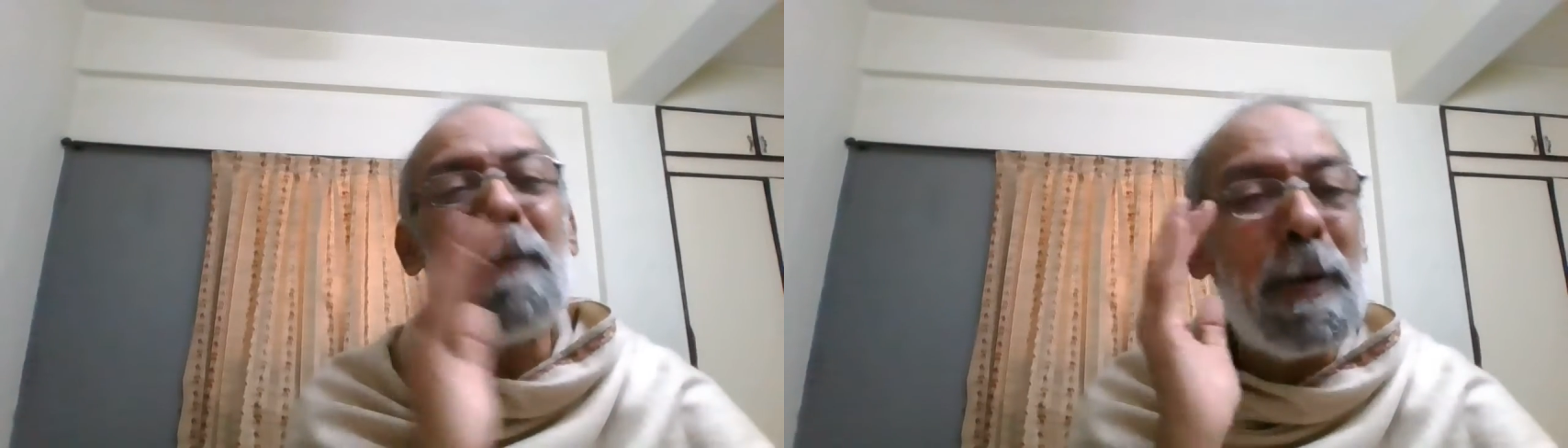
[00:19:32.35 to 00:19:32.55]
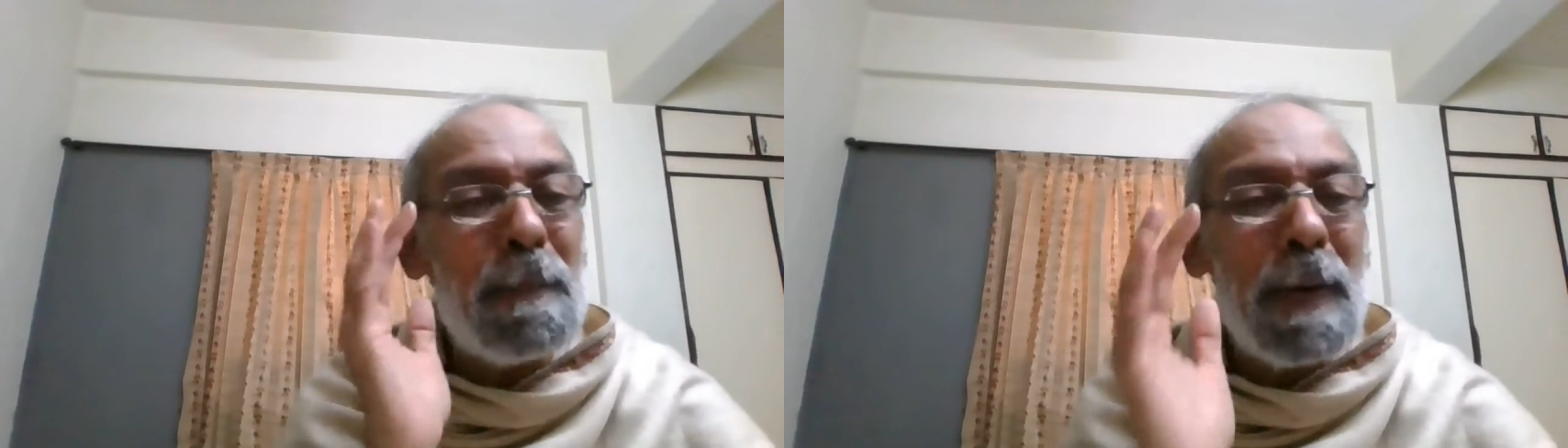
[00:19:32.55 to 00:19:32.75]

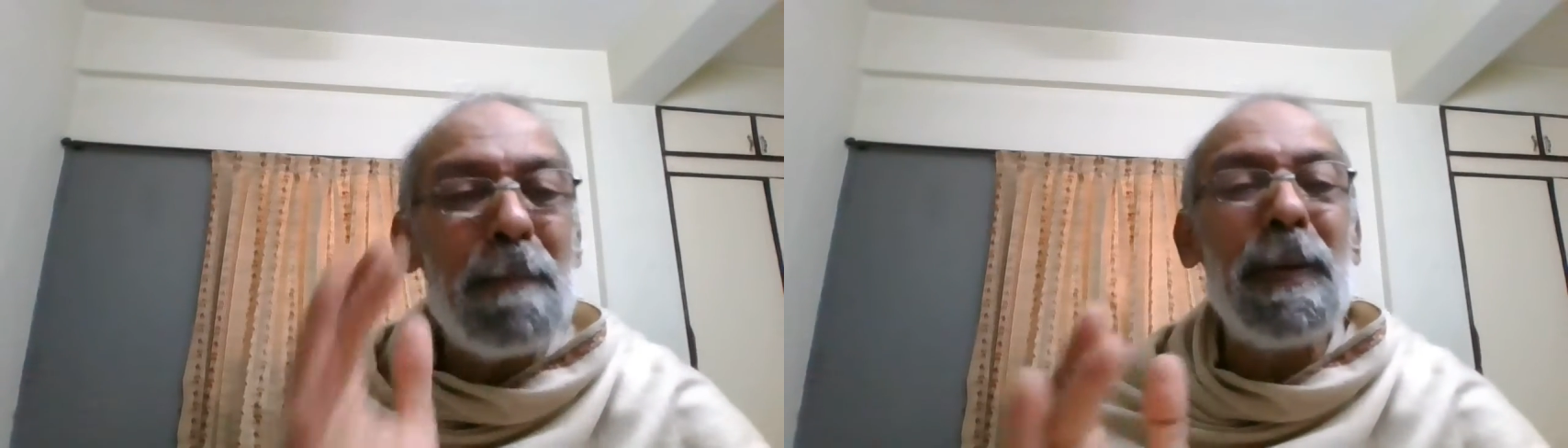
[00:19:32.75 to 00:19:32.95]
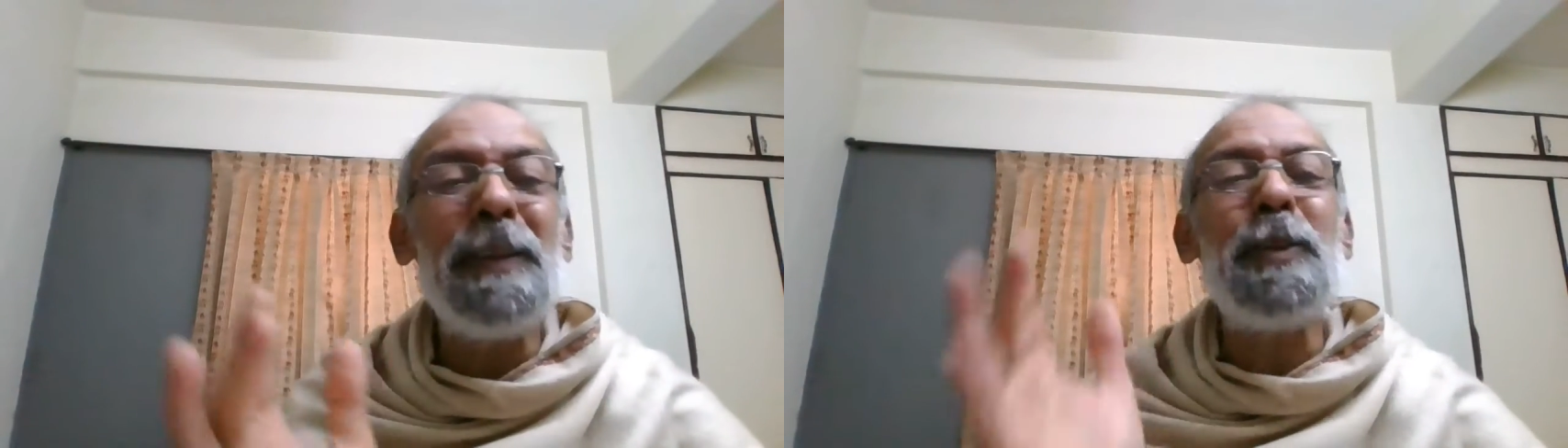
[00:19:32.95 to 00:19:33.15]
I want my
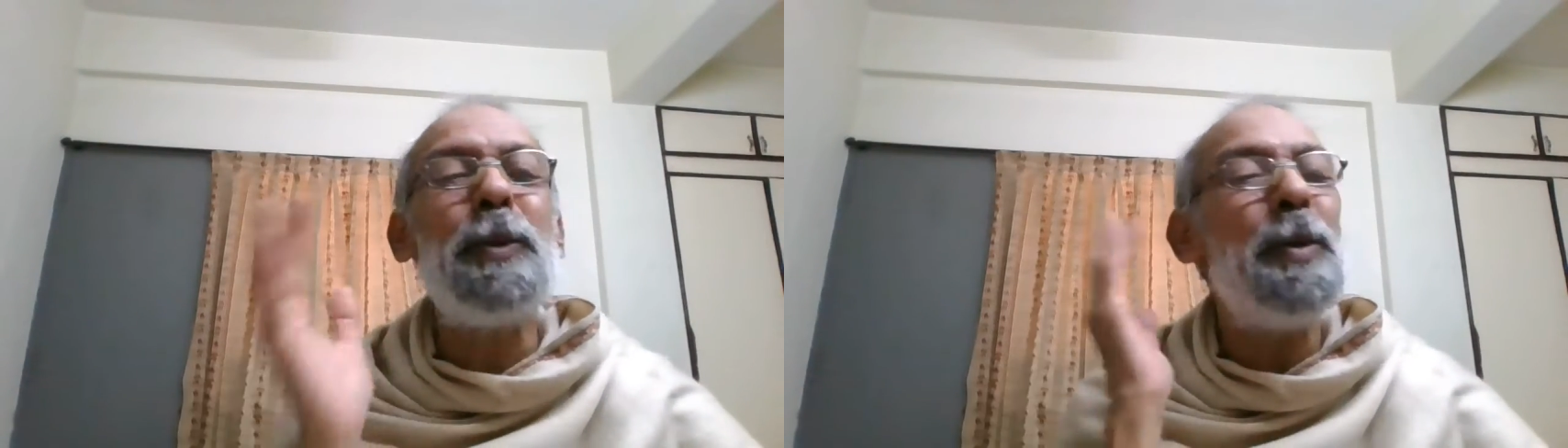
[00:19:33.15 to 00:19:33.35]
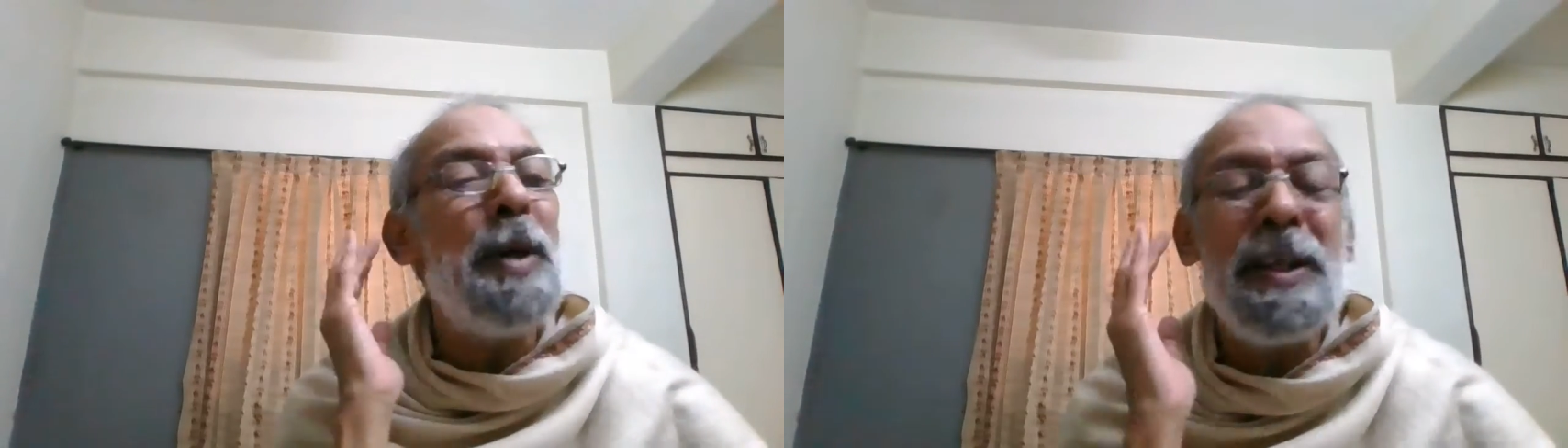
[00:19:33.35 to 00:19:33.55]
mother
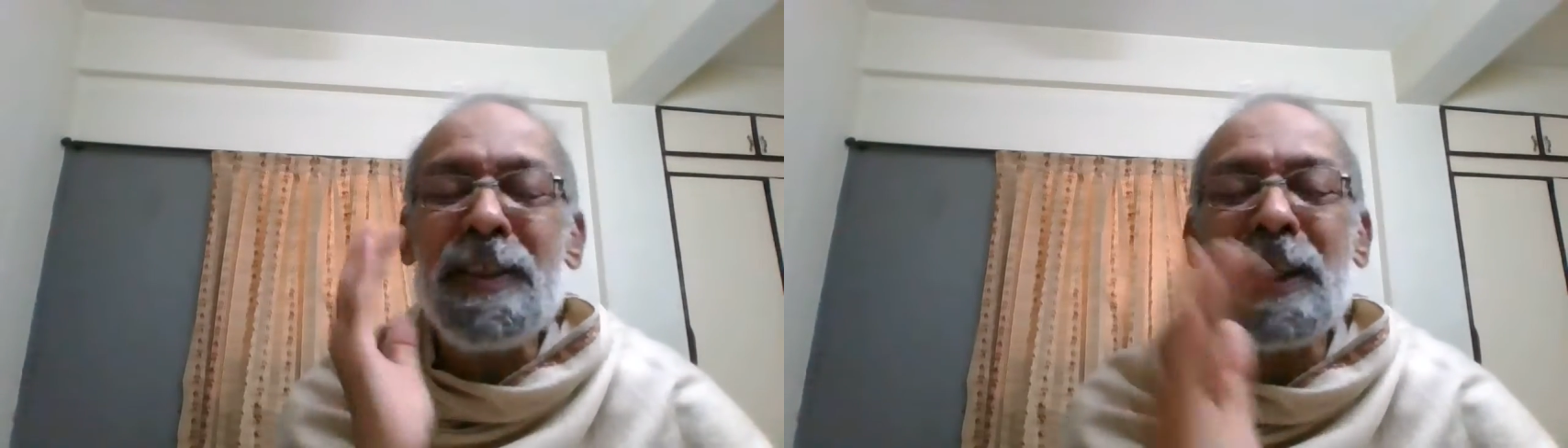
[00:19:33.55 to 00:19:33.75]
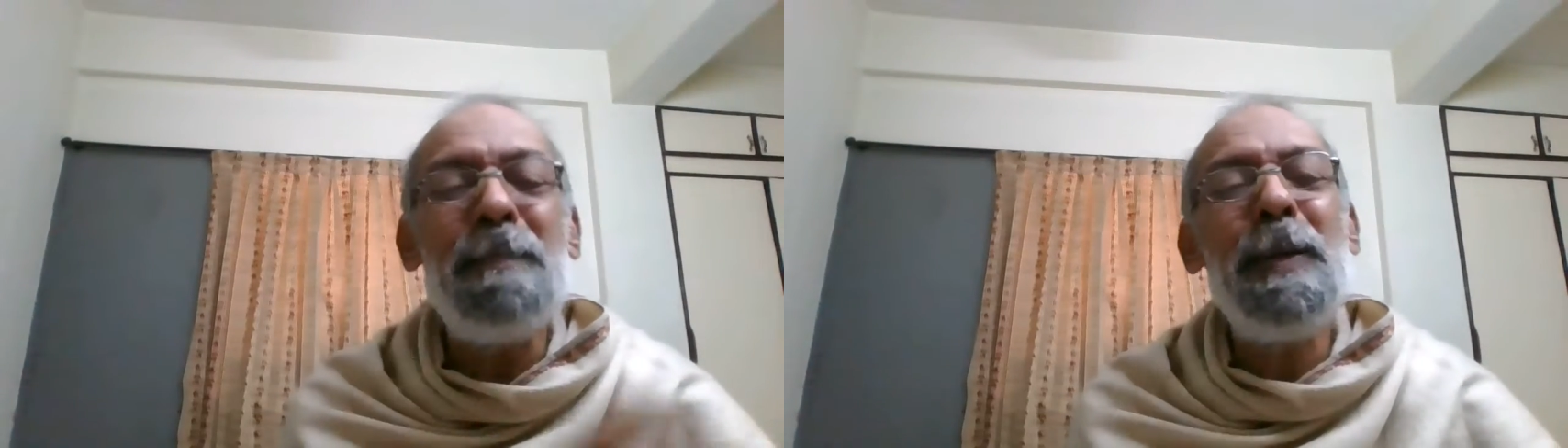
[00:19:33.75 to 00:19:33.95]
to
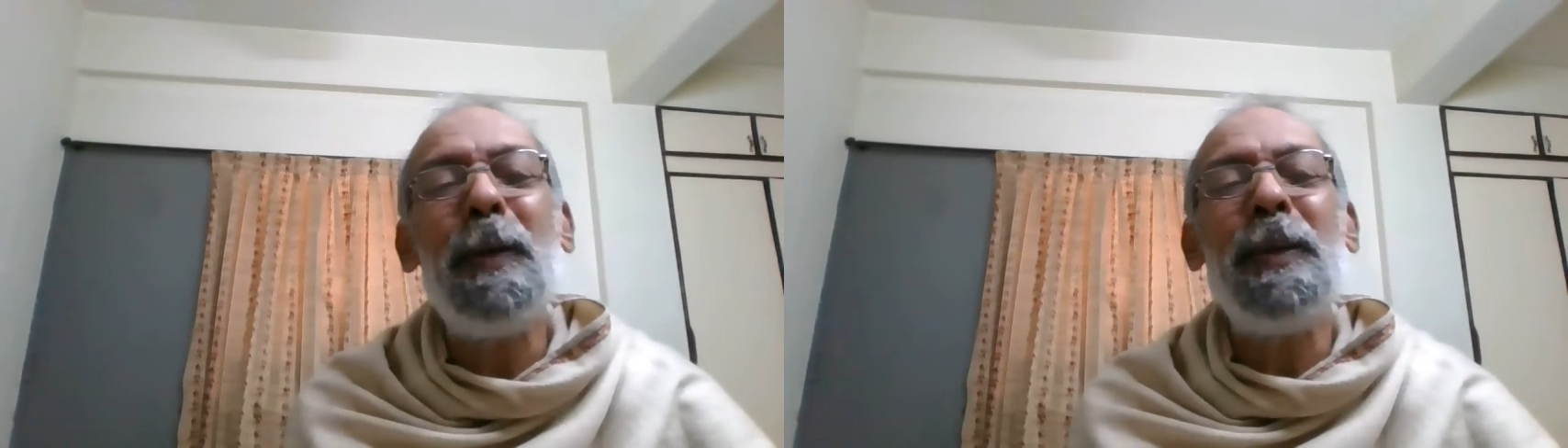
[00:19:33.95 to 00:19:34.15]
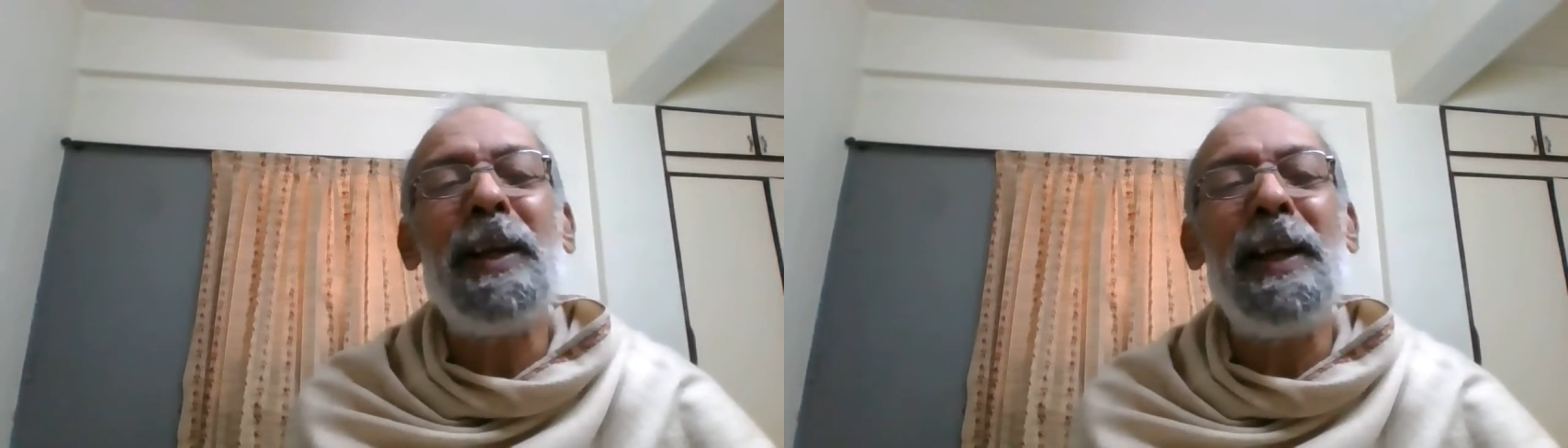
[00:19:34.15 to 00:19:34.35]
take me
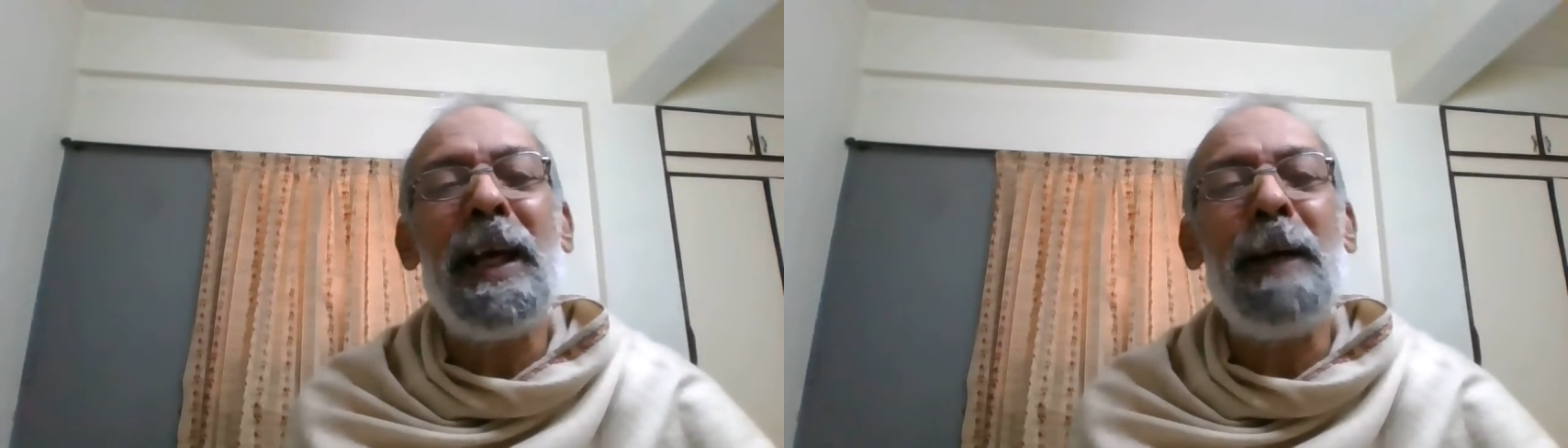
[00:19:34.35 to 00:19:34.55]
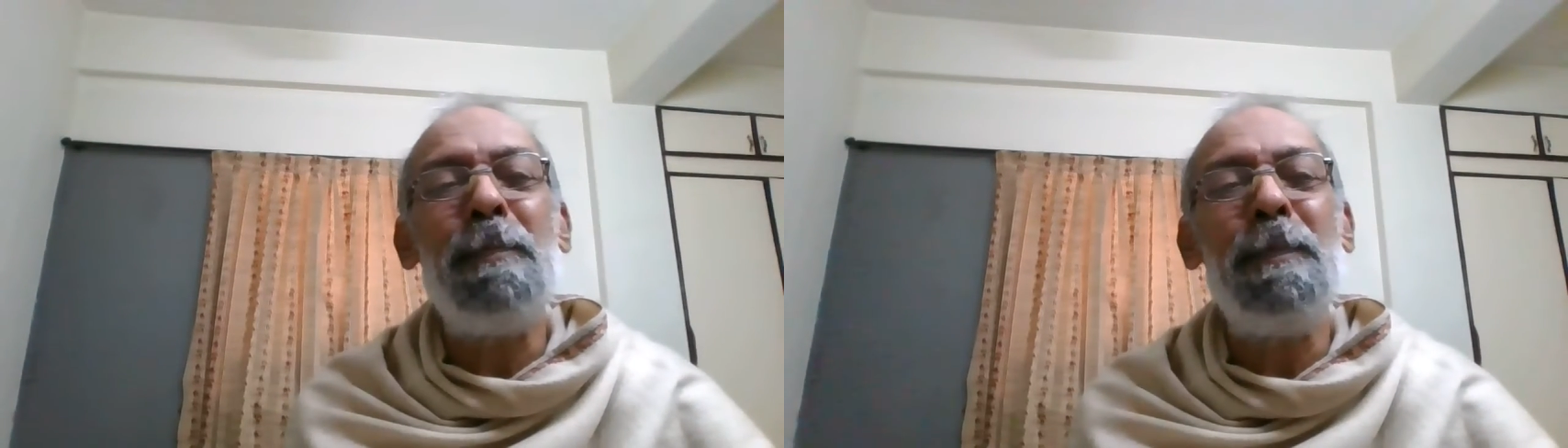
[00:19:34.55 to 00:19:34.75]
on her
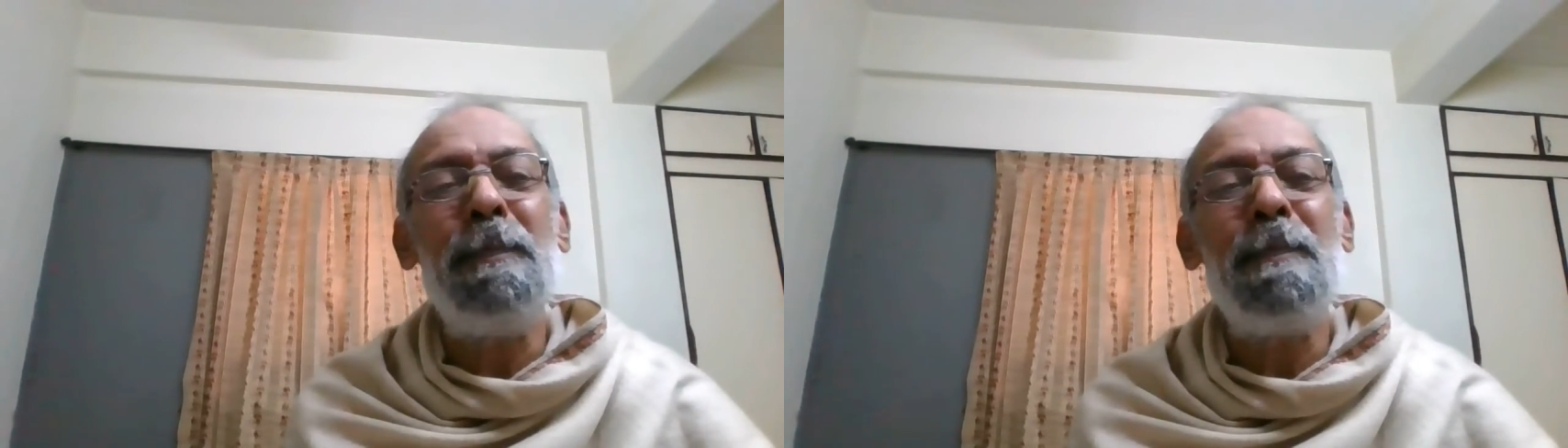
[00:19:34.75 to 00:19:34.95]
lap.